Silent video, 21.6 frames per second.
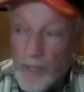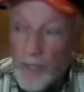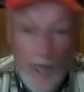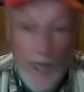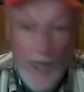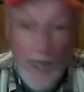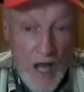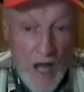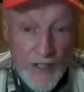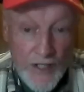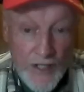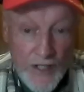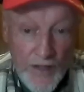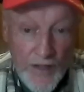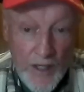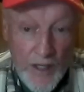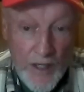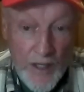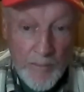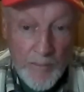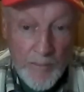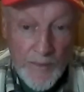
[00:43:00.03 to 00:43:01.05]
a lot to
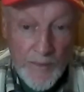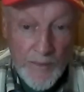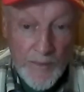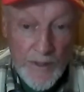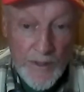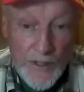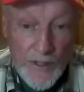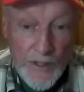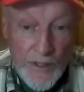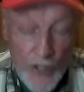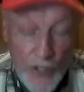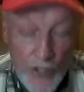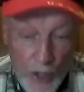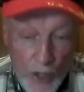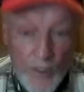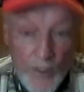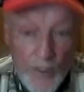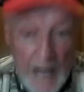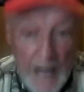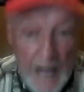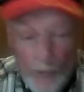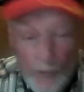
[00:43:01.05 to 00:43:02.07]
them to know
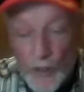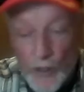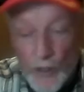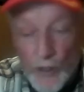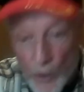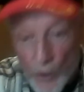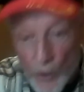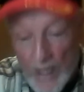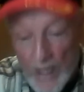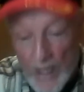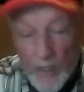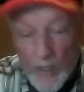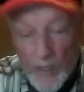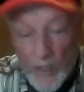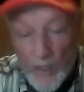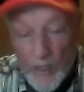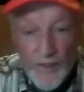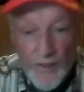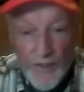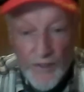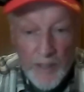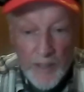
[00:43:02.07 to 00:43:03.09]
that i would go out
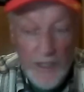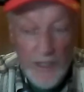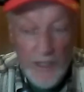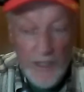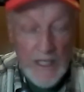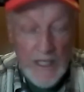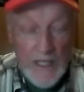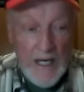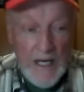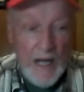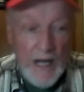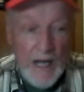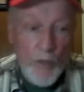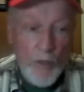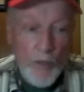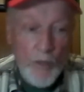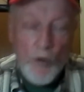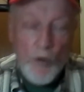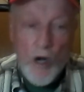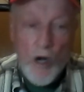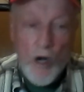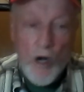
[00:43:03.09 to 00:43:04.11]
with them and and
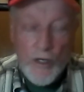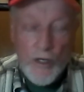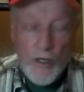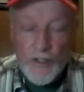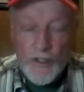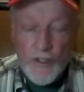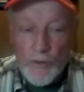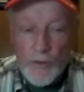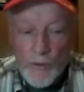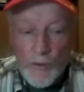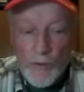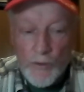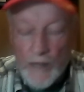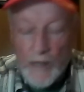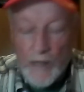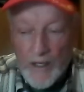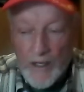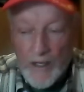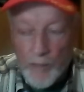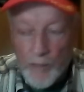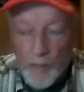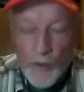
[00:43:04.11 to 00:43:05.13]
we were always we were
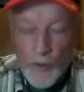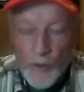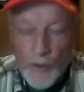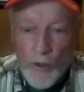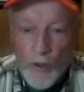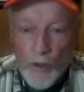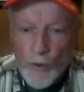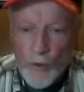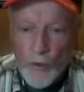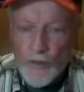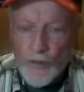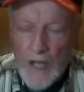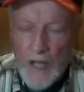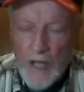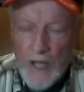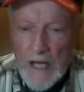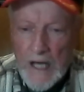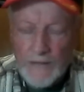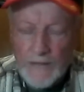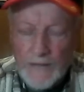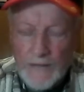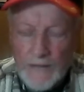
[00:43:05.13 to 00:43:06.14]
out on patrols a
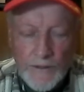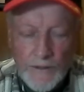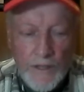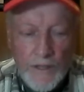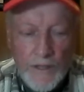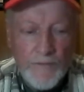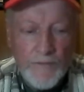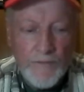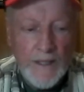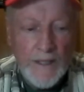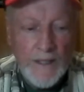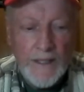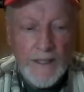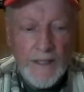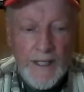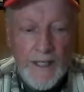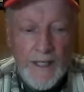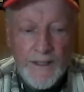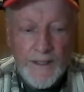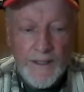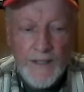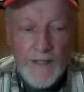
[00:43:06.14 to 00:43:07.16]
lot and stuff like
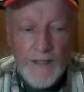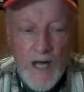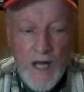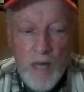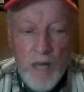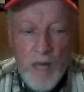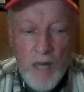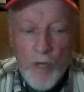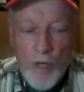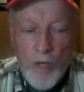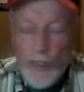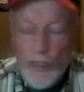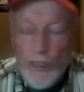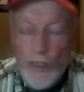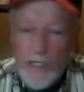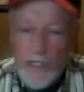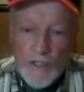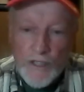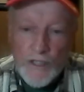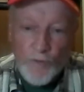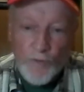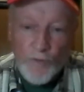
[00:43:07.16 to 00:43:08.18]
that and mostly
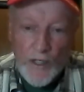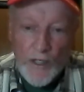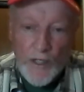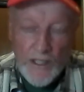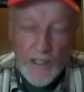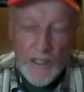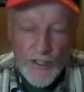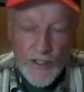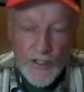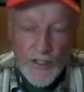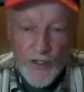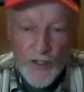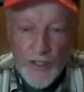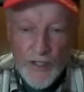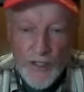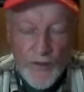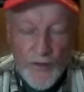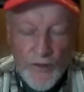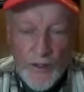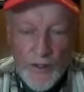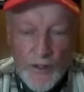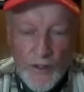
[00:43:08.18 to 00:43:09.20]
it's friendlies there
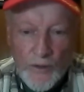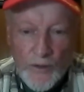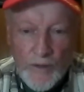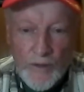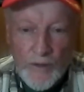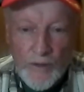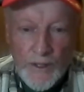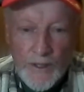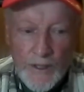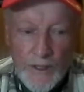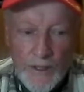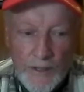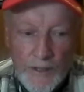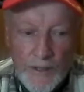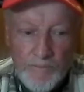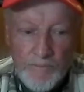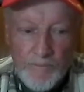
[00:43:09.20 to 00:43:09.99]
though and uh,